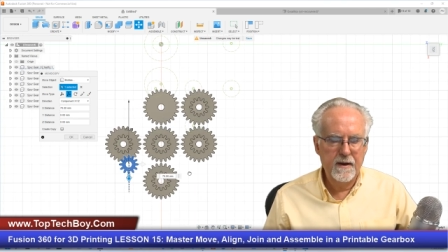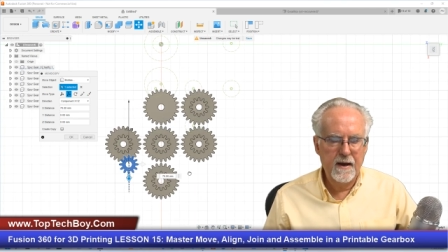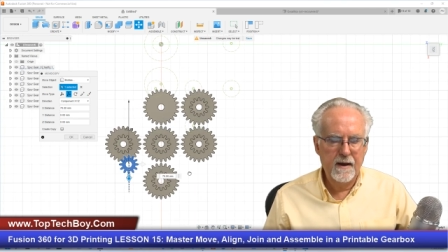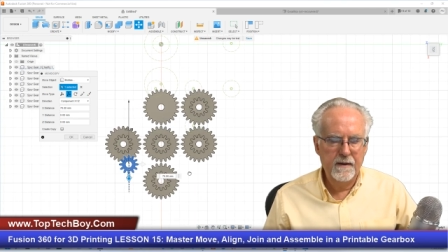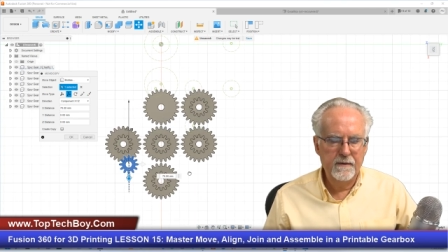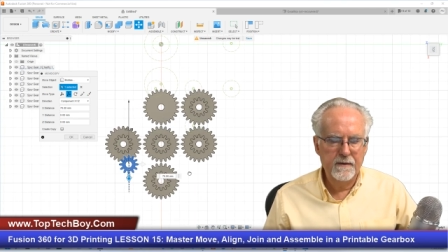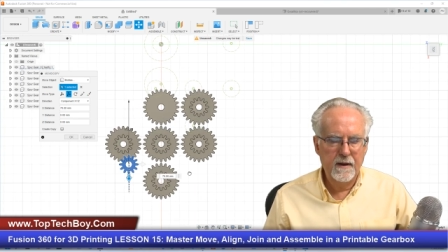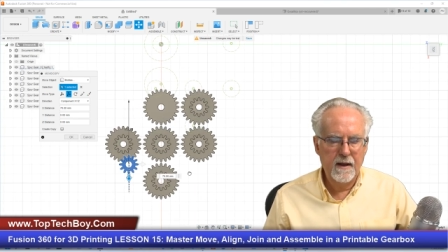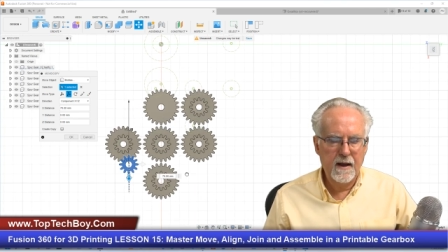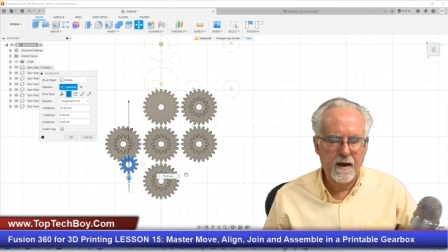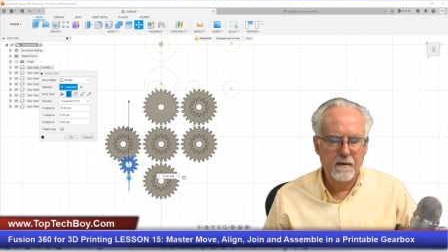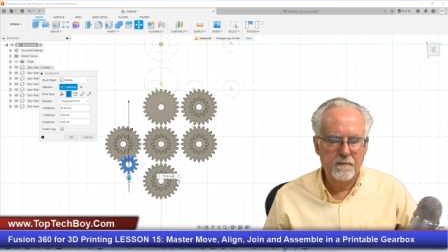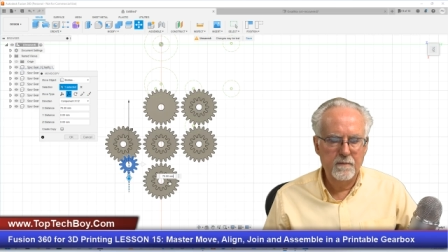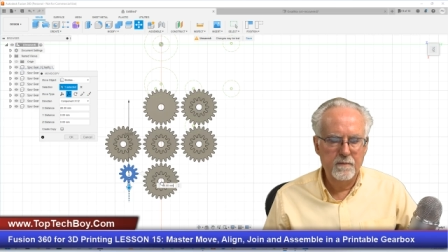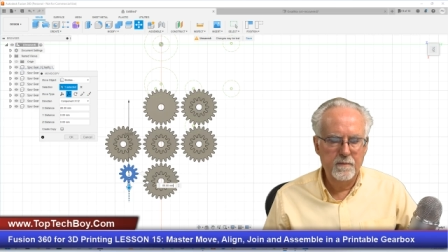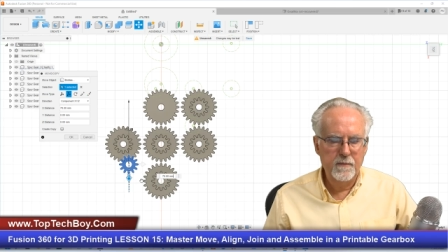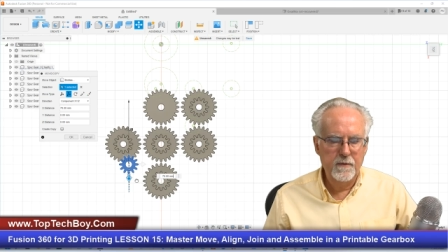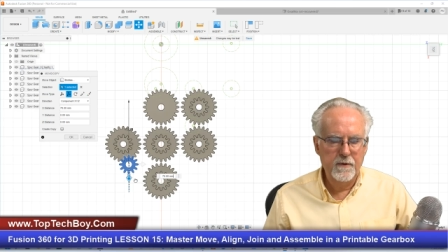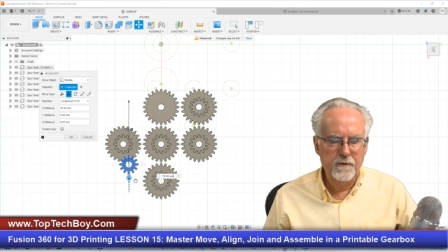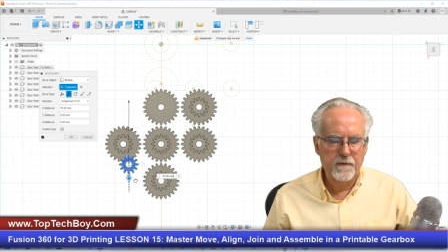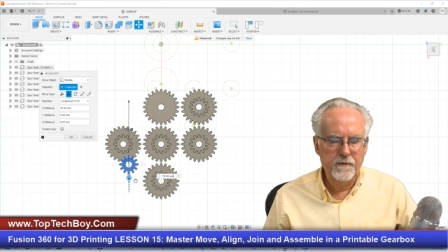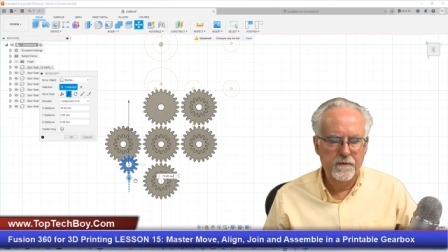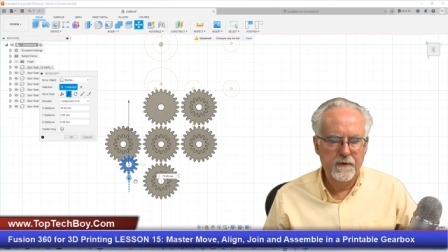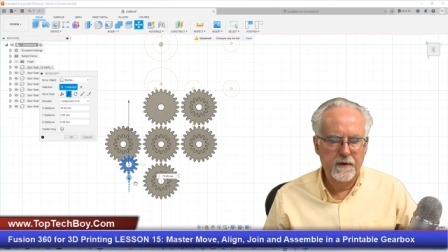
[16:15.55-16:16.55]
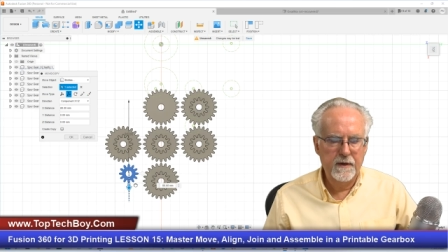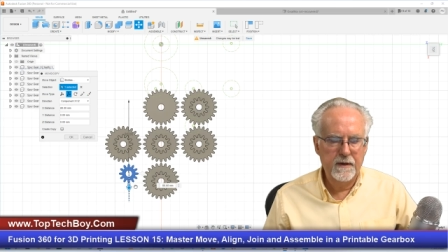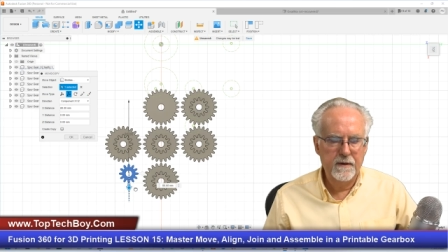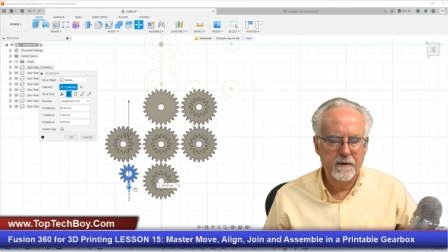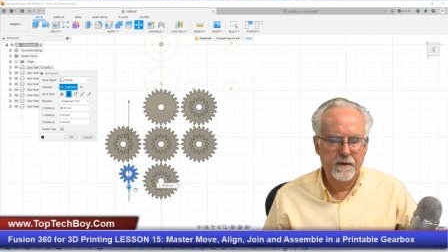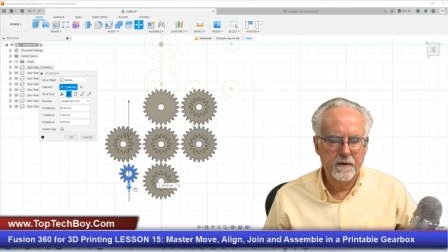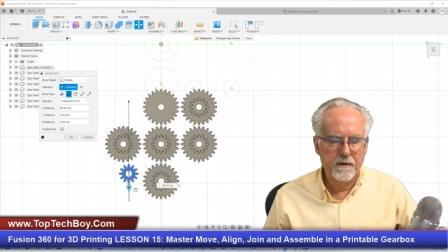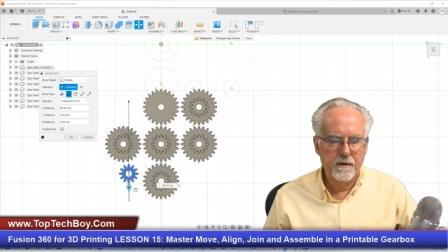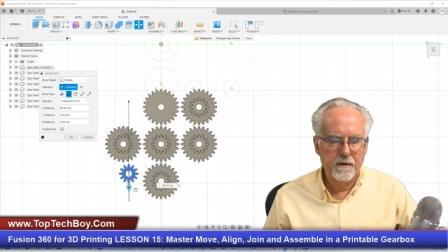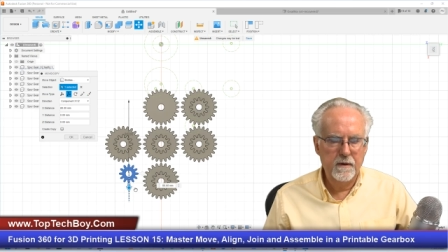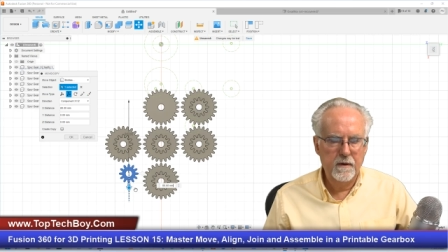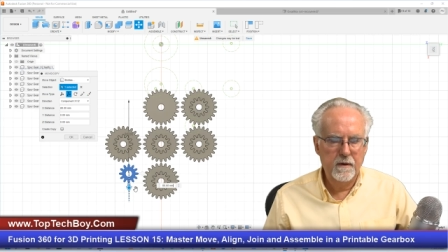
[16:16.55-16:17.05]
I'll, I'll move it
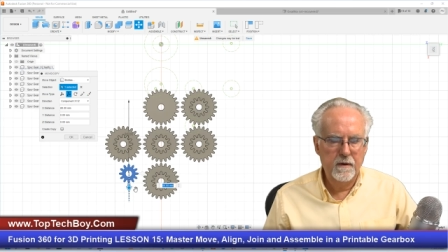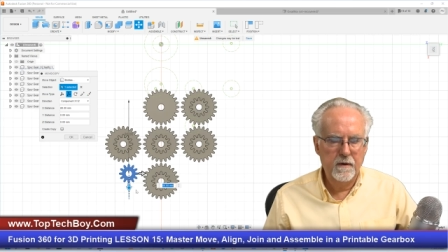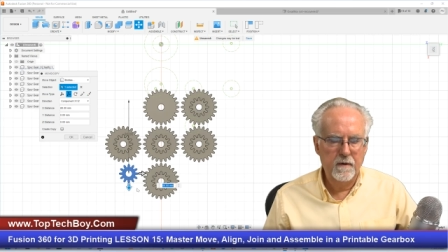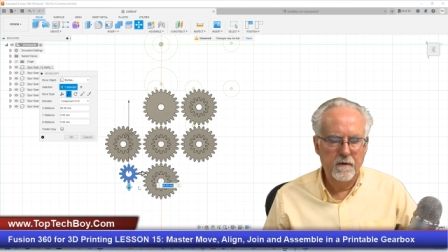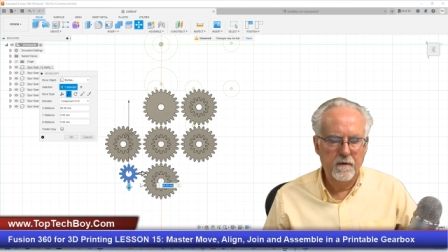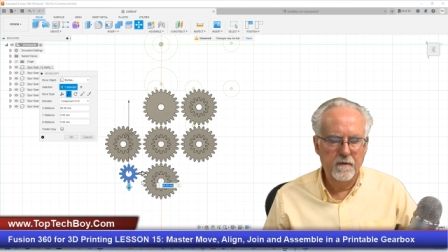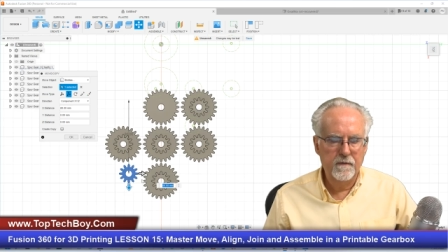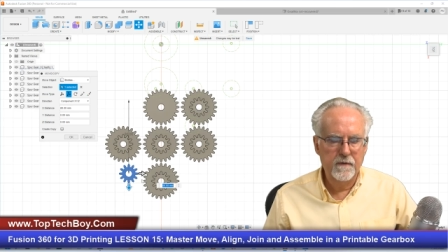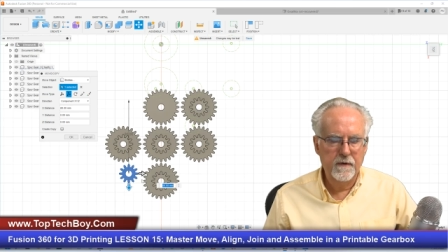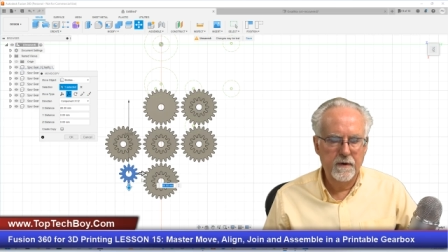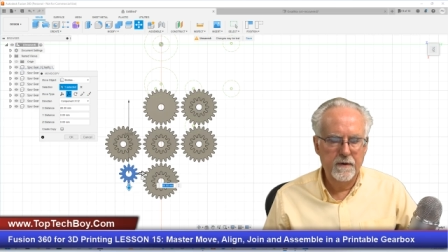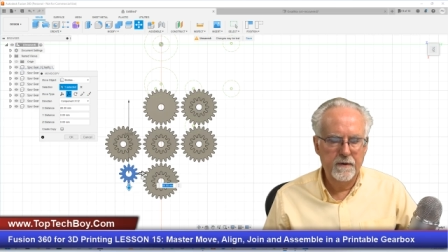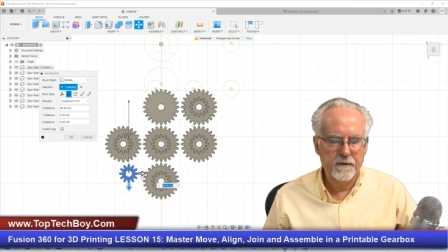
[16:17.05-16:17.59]
over